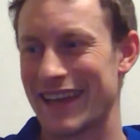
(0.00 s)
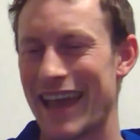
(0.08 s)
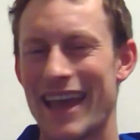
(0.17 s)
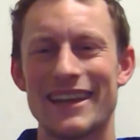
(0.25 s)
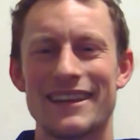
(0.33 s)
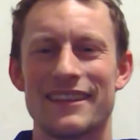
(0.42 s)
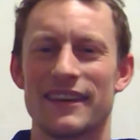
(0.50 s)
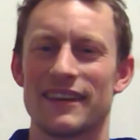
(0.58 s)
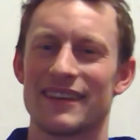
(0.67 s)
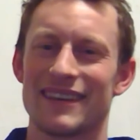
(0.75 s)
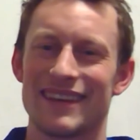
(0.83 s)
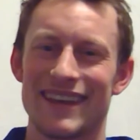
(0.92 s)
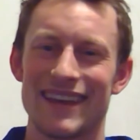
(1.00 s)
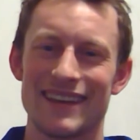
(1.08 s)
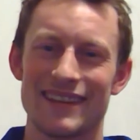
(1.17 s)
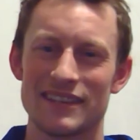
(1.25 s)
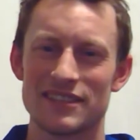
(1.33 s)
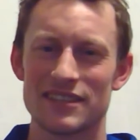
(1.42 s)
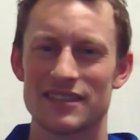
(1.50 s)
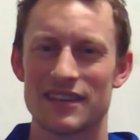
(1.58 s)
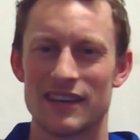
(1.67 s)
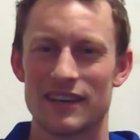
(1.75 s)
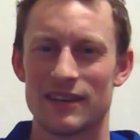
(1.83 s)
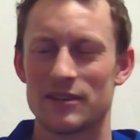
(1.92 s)
Anything, just
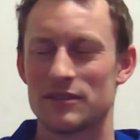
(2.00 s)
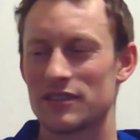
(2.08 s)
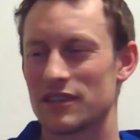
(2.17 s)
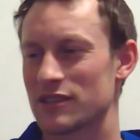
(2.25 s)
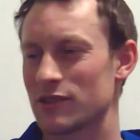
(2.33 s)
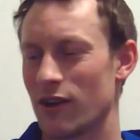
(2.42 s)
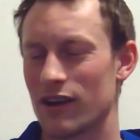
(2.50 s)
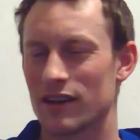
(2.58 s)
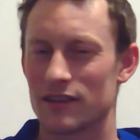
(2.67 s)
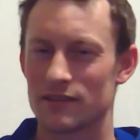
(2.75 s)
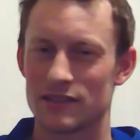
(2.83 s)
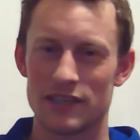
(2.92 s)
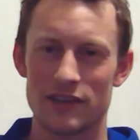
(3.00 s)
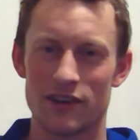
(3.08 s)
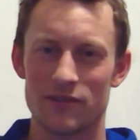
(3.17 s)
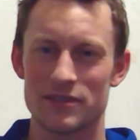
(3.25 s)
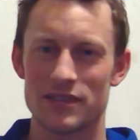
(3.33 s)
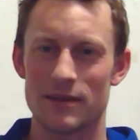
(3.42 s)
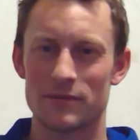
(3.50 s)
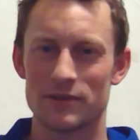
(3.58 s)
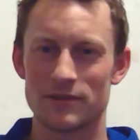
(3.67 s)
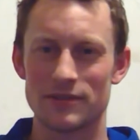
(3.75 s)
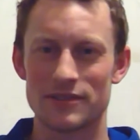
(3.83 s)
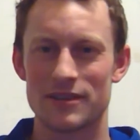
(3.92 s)
stock TR
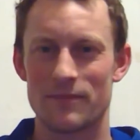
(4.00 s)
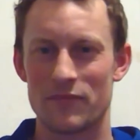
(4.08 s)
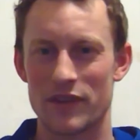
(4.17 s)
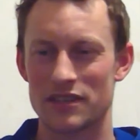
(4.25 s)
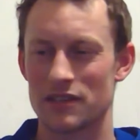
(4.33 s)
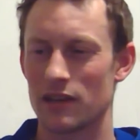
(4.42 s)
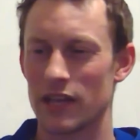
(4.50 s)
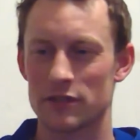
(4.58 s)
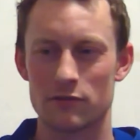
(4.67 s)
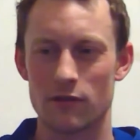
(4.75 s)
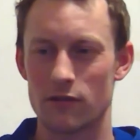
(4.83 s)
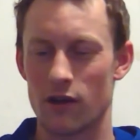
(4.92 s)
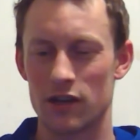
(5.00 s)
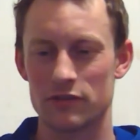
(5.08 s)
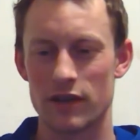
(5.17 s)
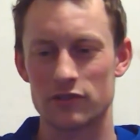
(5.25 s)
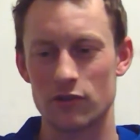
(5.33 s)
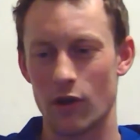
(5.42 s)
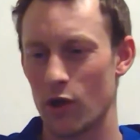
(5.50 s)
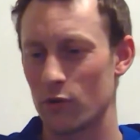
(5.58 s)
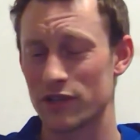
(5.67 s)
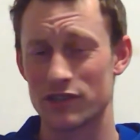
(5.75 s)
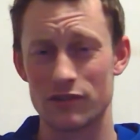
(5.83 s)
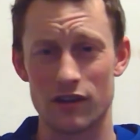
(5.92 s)
receptacles. As an electrical contractor, all
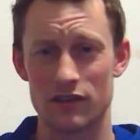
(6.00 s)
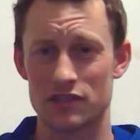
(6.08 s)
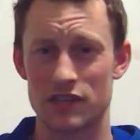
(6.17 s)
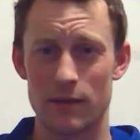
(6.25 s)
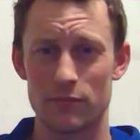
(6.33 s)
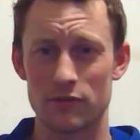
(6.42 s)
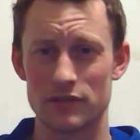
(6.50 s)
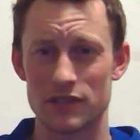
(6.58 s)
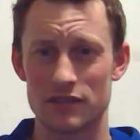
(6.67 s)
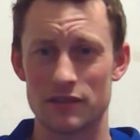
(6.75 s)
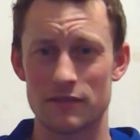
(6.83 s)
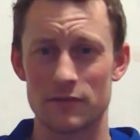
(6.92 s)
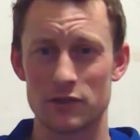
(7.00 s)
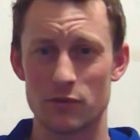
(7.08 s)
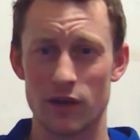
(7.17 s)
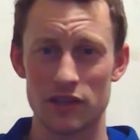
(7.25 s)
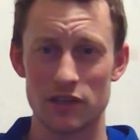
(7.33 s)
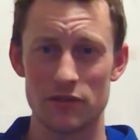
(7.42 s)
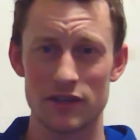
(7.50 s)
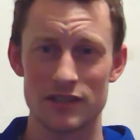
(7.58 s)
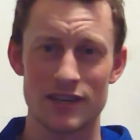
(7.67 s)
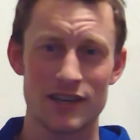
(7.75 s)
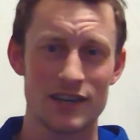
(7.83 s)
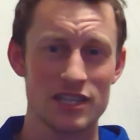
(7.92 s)
we stock is tamper resistant for dwelling units,
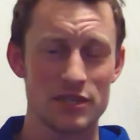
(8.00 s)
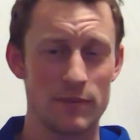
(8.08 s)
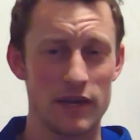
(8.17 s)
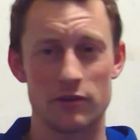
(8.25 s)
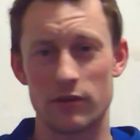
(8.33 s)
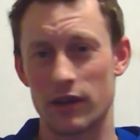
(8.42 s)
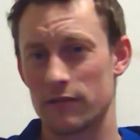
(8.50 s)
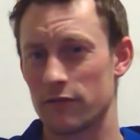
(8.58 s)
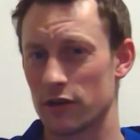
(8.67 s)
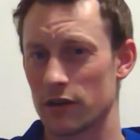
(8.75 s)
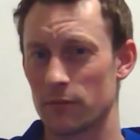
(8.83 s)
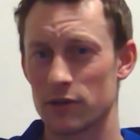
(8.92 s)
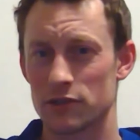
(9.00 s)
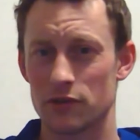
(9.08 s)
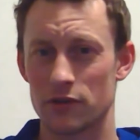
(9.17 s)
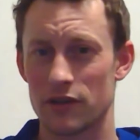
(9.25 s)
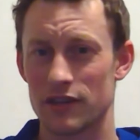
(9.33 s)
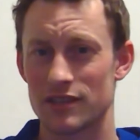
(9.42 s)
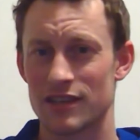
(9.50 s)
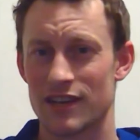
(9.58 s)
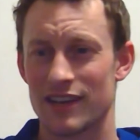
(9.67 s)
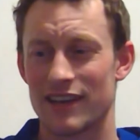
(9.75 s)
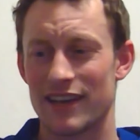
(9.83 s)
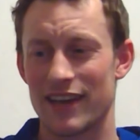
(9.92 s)
spec grade for commercial units,
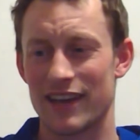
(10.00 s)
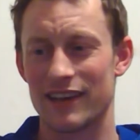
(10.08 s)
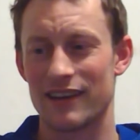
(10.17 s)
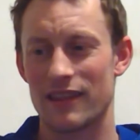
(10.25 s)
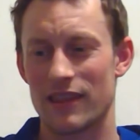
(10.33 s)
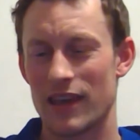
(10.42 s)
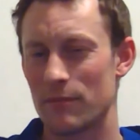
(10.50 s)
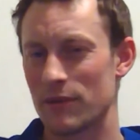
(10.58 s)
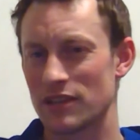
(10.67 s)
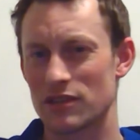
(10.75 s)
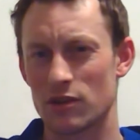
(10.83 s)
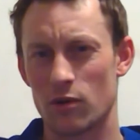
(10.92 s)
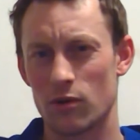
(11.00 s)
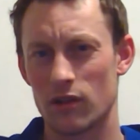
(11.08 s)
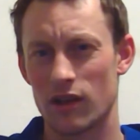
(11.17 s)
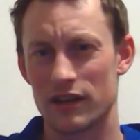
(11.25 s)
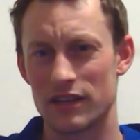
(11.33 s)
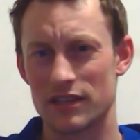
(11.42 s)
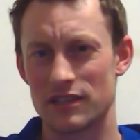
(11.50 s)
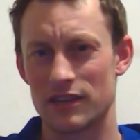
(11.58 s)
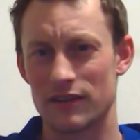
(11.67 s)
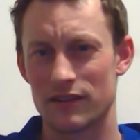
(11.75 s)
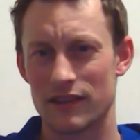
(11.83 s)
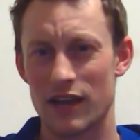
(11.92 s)
and that makes it a whole lot
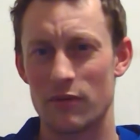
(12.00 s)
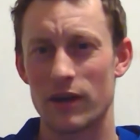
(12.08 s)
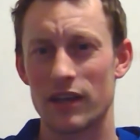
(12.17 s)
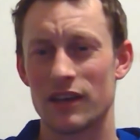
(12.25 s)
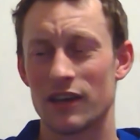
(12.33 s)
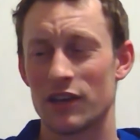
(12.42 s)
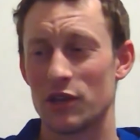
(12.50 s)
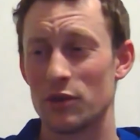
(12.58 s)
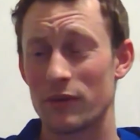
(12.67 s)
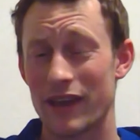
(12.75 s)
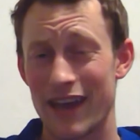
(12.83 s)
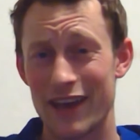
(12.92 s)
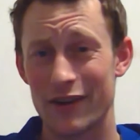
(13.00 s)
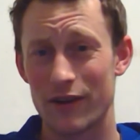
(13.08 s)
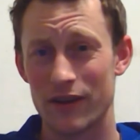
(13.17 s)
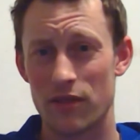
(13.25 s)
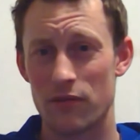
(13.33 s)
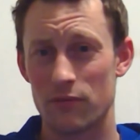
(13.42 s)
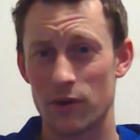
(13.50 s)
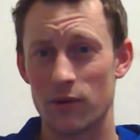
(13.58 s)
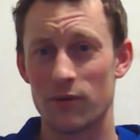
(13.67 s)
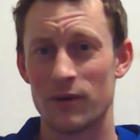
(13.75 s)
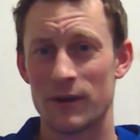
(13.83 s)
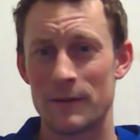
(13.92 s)
easier. That way you cannot throw